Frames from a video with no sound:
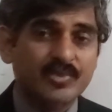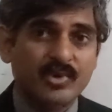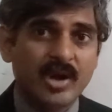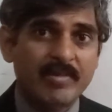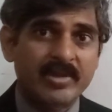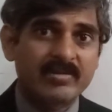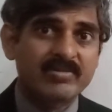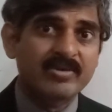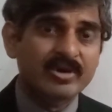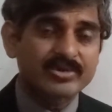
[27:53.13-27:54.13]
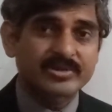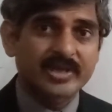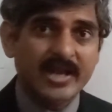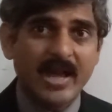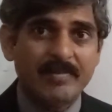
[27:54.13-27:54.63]
programming, who knows
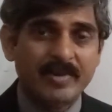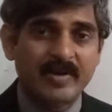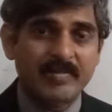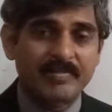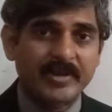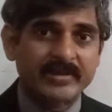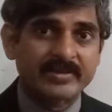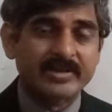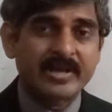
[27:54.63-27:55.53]
an app development.